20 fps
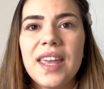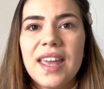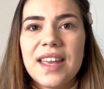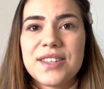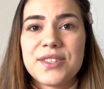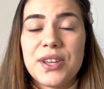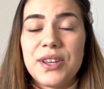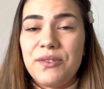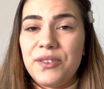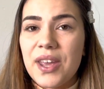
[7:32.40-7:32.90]

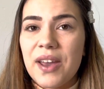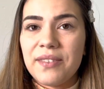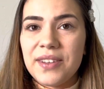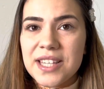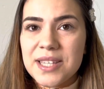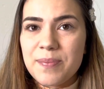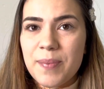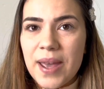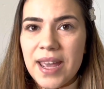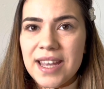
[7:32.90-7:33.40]
So if you have the
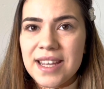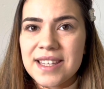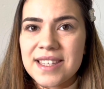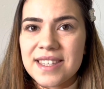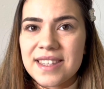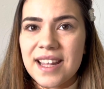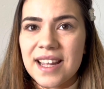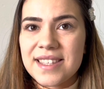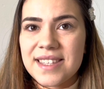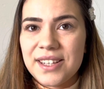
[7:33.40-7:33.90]
space,
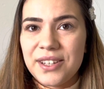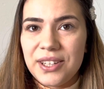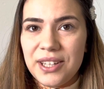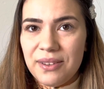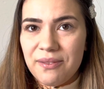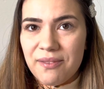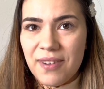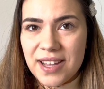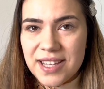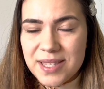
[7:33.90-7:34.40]
that's a good
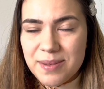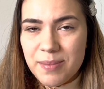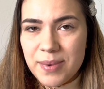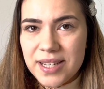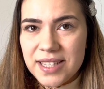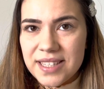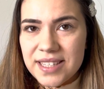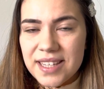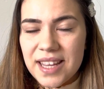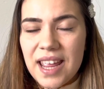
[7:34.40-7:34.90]

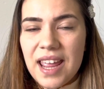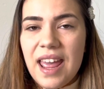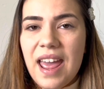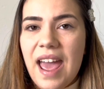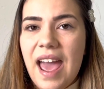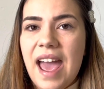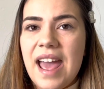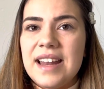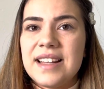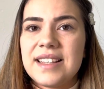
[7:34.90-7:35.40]
investment.
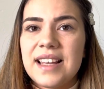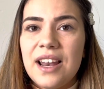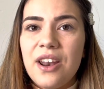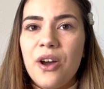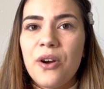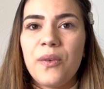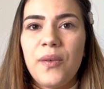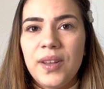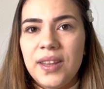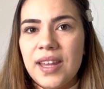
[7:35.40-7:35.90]
And
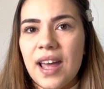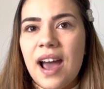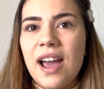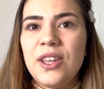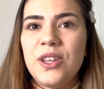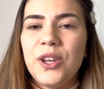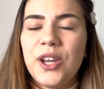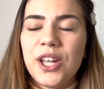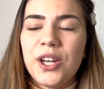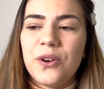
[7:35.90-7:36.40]
along with
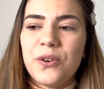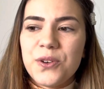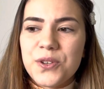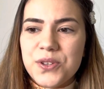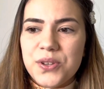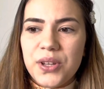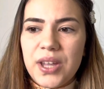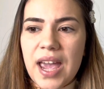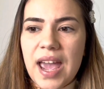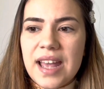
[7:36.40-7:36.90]
that, you can
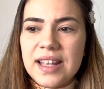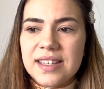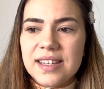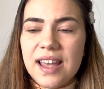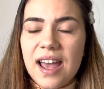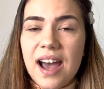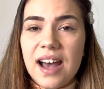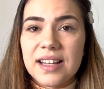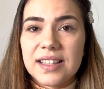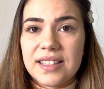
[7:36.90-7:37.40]
also get
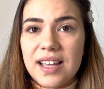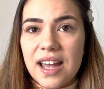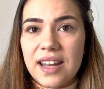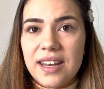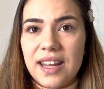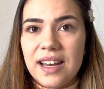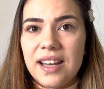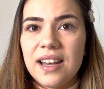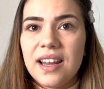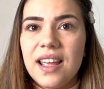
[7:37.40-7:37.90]
a
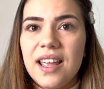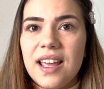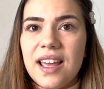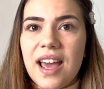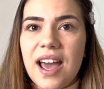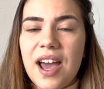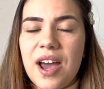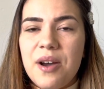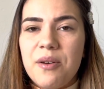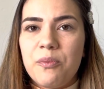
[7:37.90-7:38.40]
tunnel
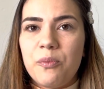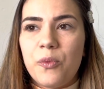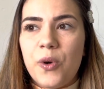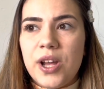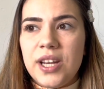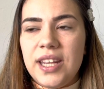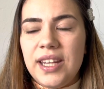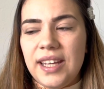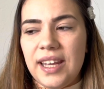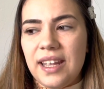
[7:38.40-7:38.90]
where
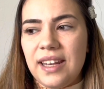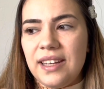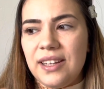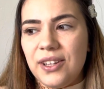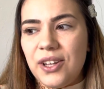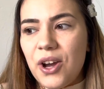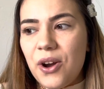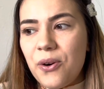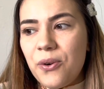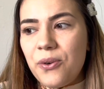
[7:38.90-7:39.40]
they can
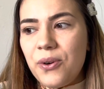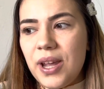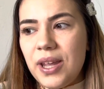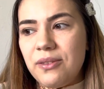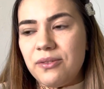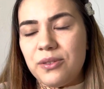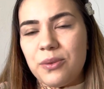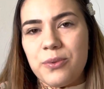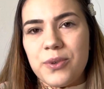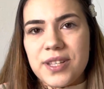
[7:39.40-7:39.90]
go
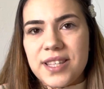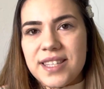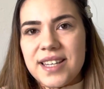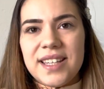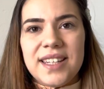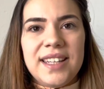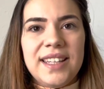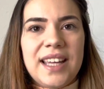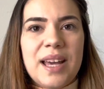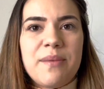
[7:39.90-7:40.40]
in from one
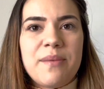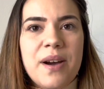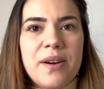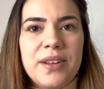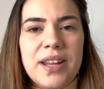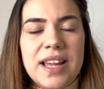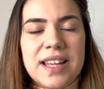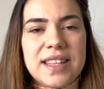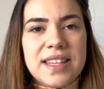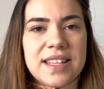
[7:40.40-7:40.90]
side and come
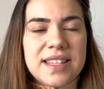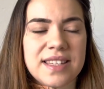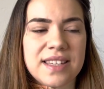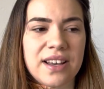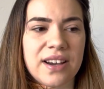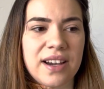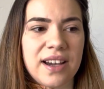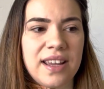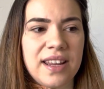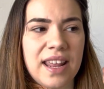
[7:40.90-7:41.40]
out at this
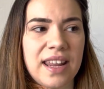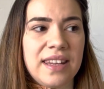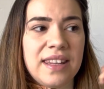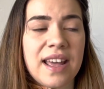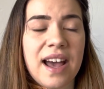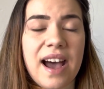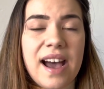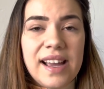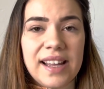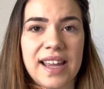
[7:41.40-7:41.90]
side. And
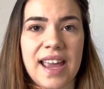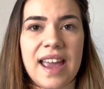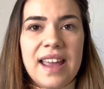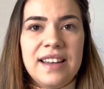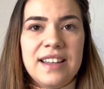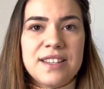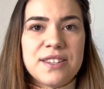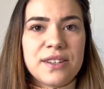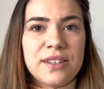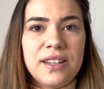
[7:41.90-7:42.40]
that
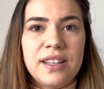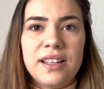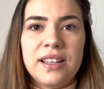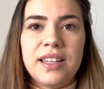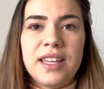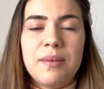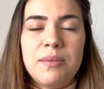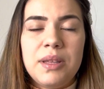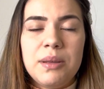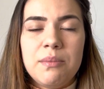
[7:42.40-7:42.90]
again is gonna
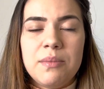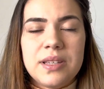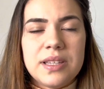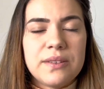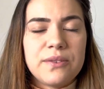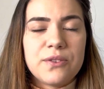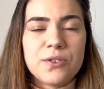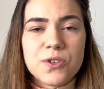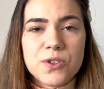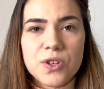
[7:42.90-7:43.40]
keep them busy
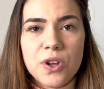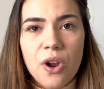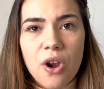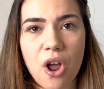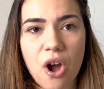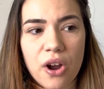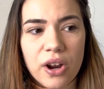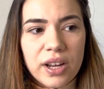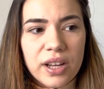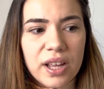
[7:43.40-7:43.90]
for so
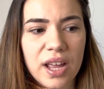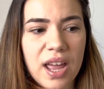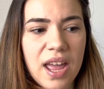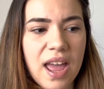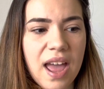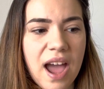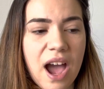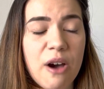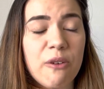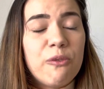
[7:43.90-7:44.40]
long.
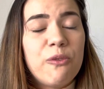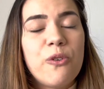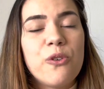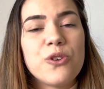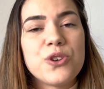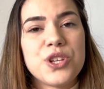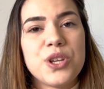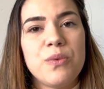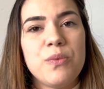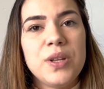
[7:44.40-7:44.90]

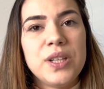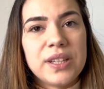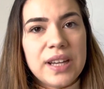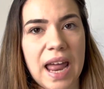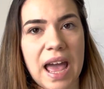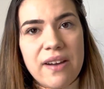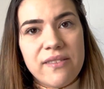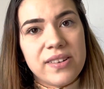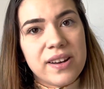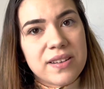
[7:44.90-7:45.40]
Unfortunately, we don't
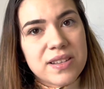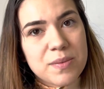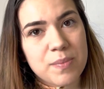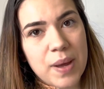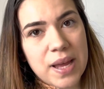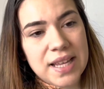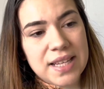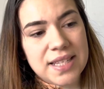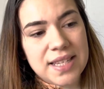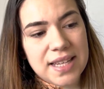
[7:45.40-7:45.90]
have enough
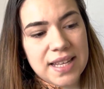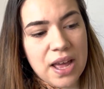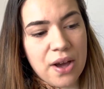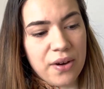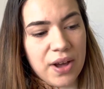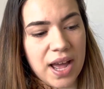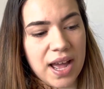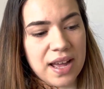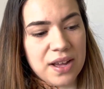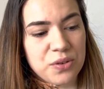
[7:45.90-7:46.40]
space in our
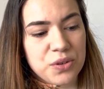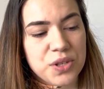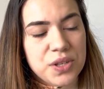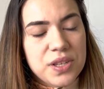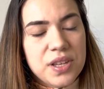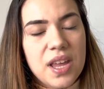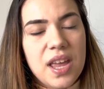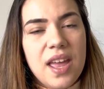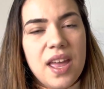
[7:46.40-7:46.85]
house